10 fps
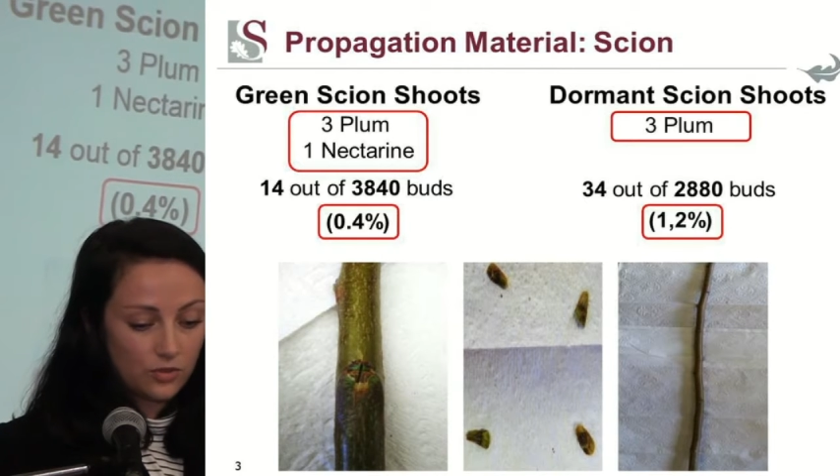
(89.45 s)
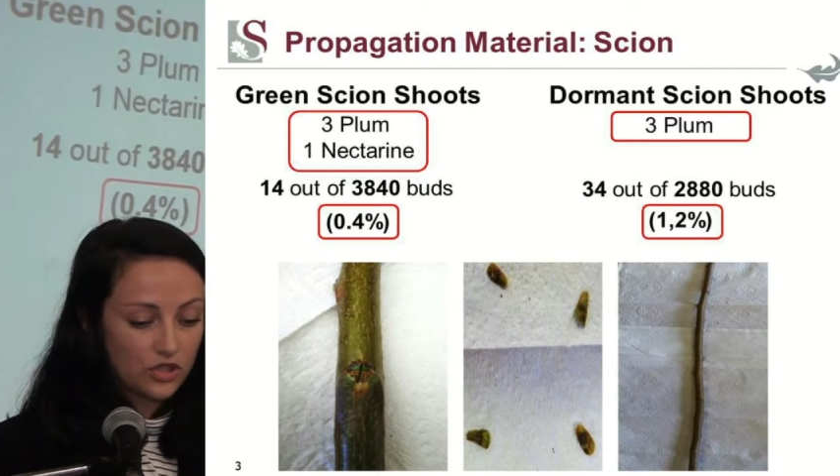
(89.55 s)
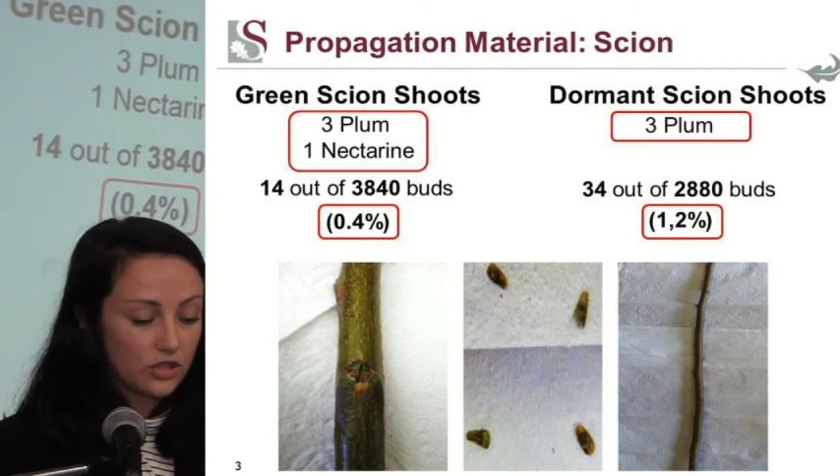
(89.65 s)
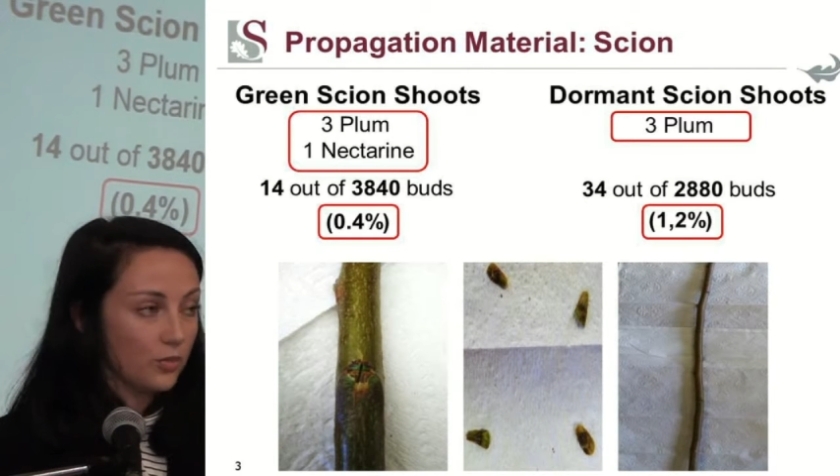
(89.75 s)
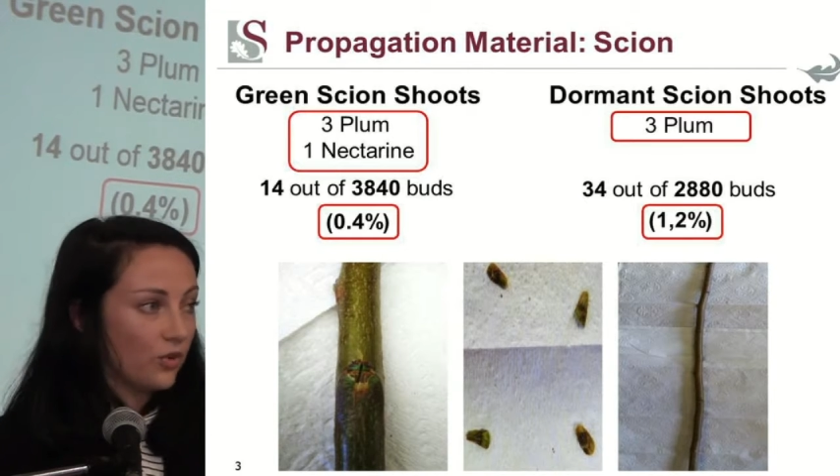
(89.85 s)

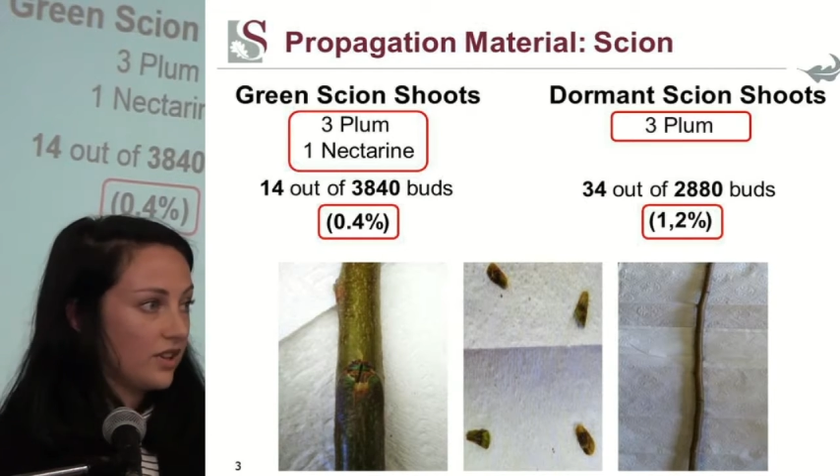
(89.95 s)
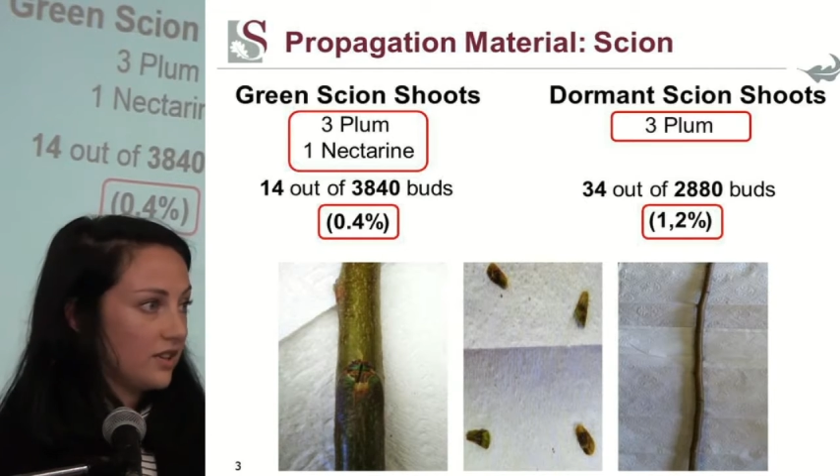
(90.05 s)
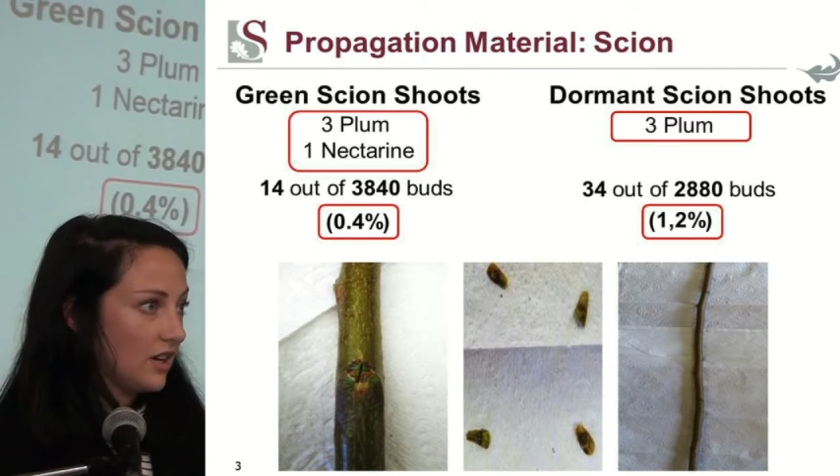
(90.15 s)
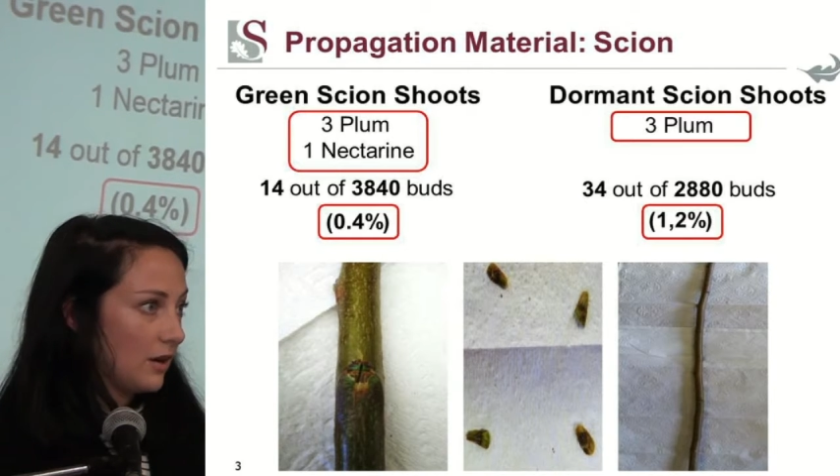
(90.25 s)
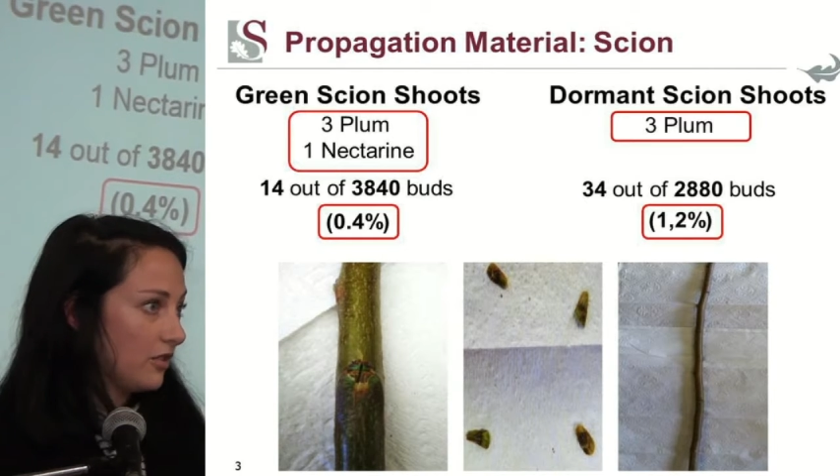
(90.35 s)
which is more
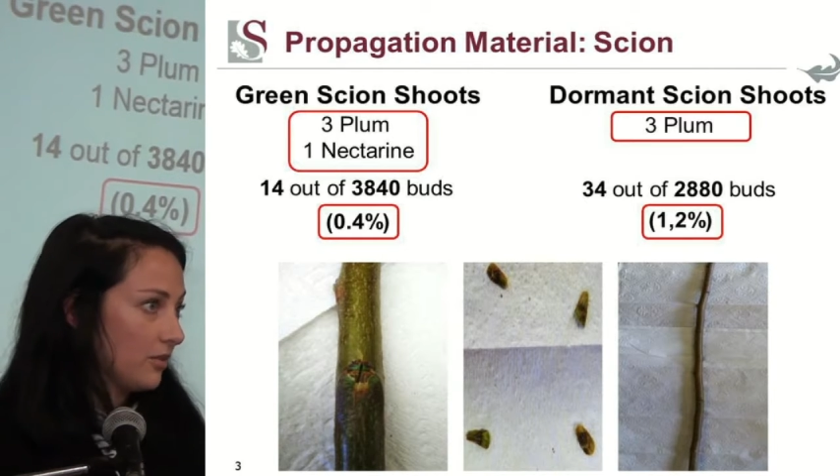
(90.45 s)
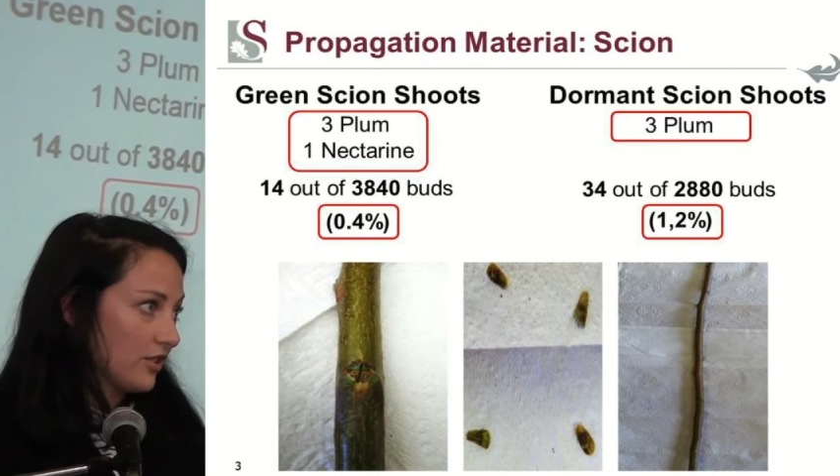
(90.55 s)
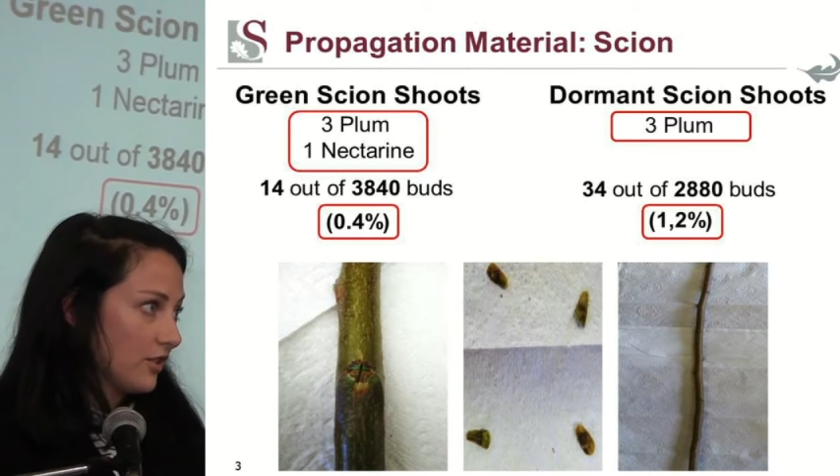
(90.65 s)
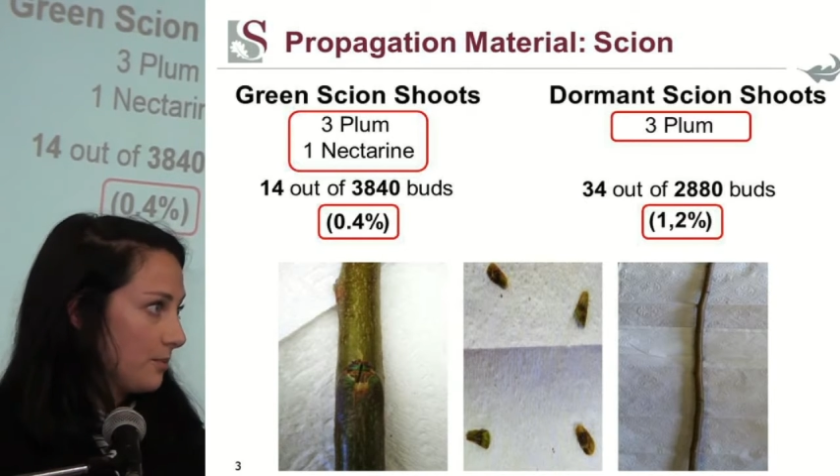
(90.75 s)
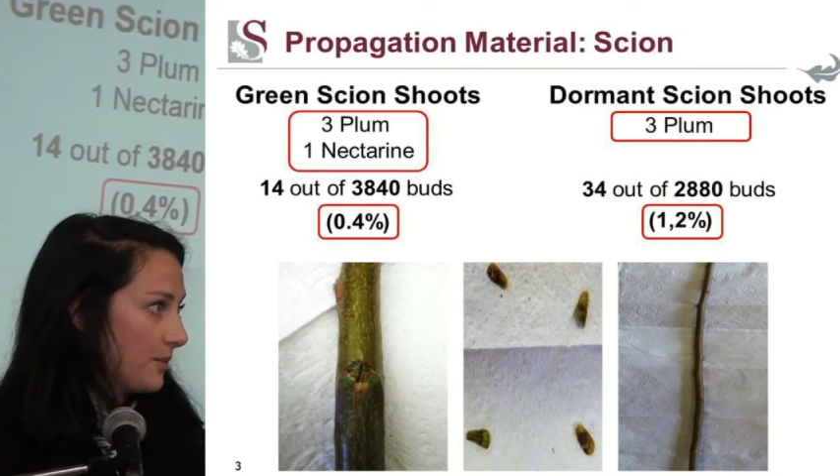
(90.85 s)
than double
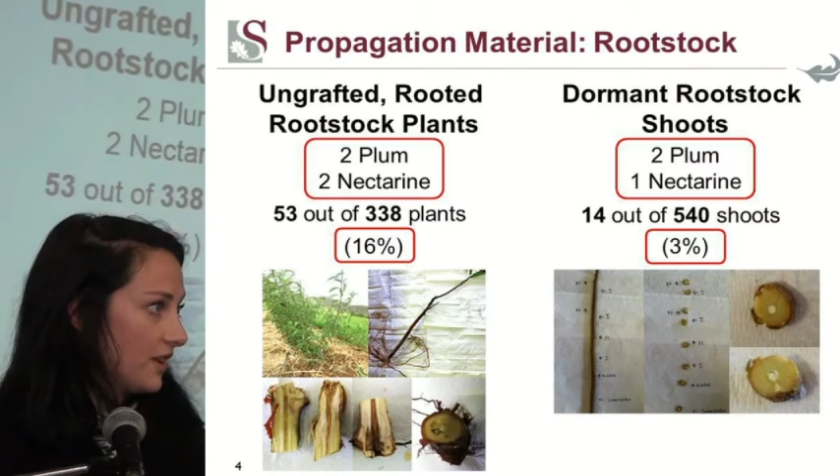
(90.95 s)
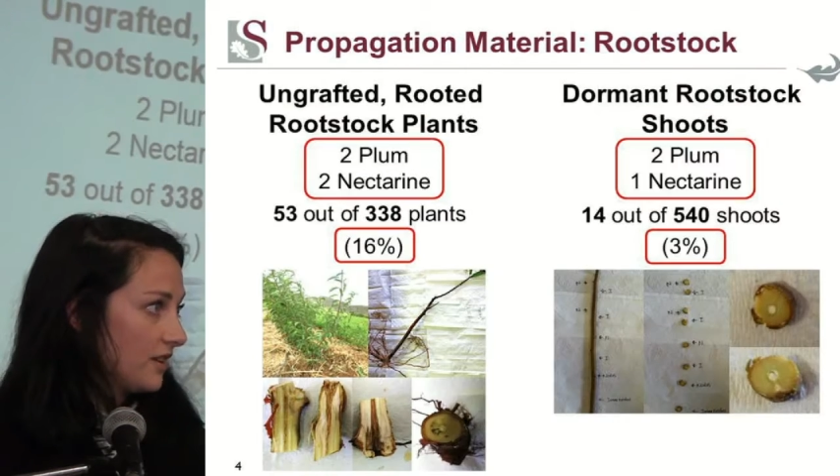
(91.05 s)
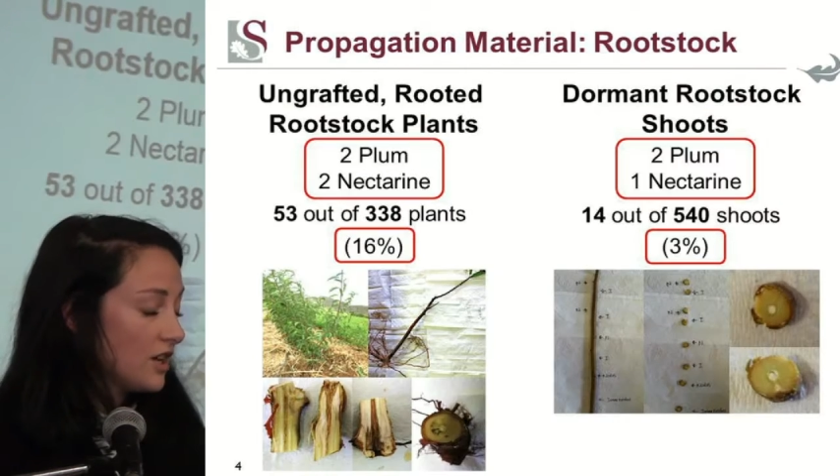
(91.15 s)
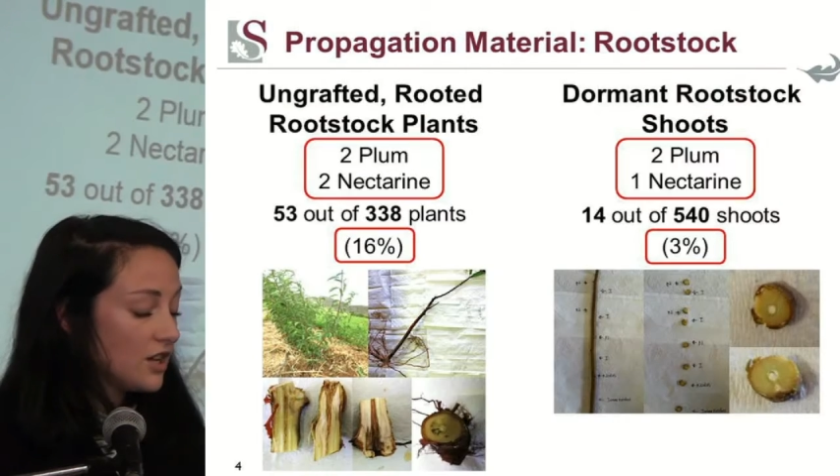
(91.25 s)
when compared